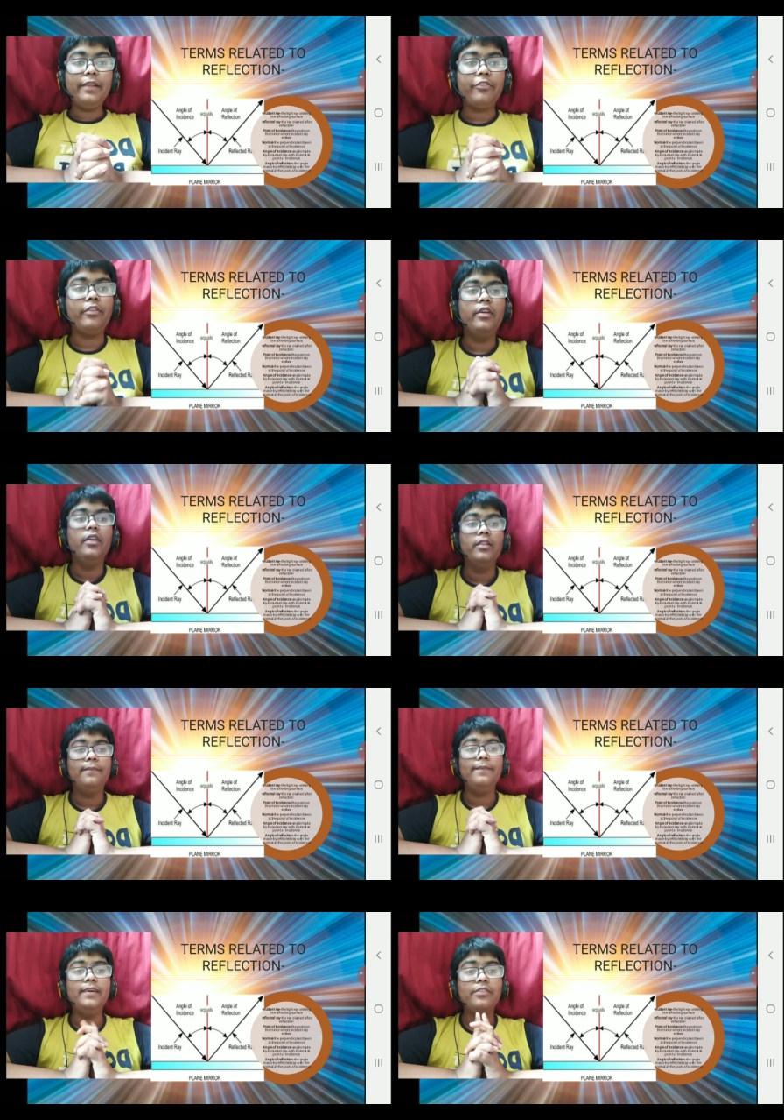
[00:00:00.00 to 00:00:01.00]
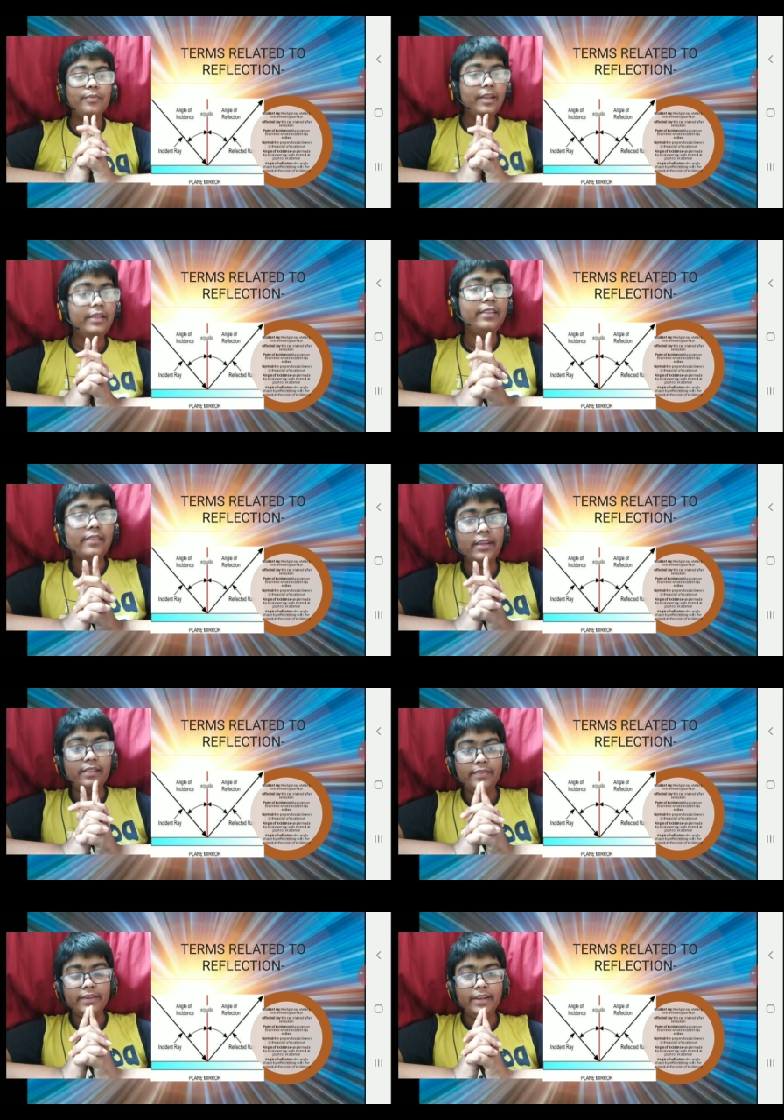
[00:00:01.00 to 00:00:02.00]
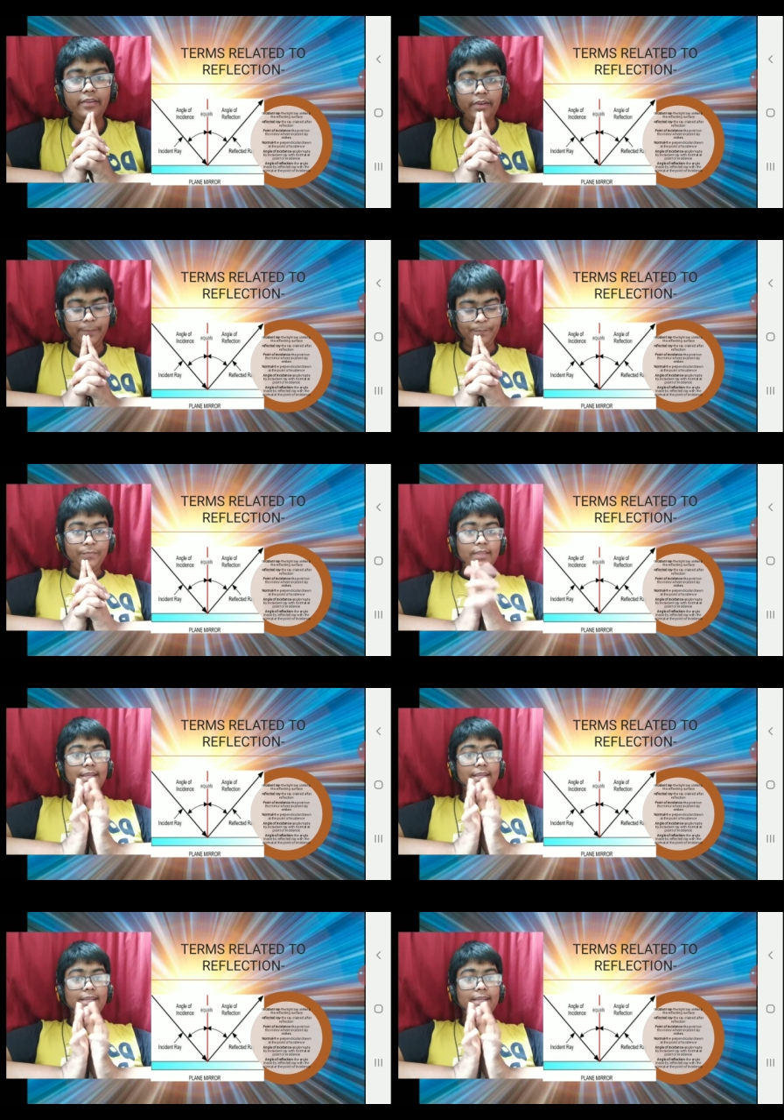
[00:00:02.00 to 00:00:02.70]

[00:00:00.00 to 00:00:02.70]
First one is the incident ray. The incident